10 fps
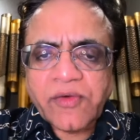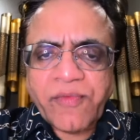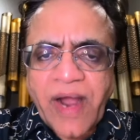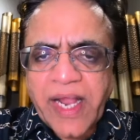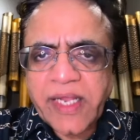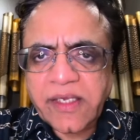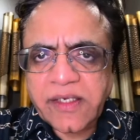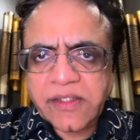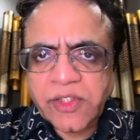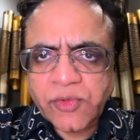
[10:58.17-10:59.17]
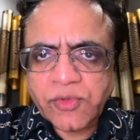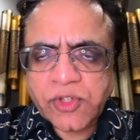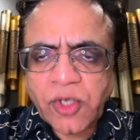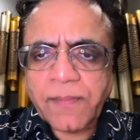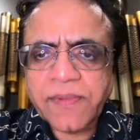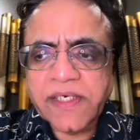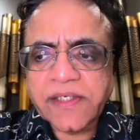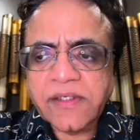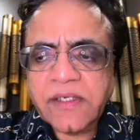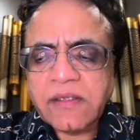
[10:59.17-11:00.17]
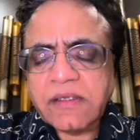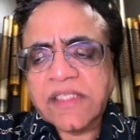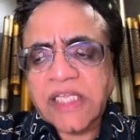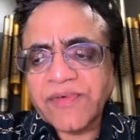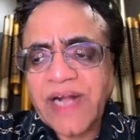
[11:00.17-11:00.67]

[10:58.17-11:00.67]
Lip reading: why you stopped it. That's what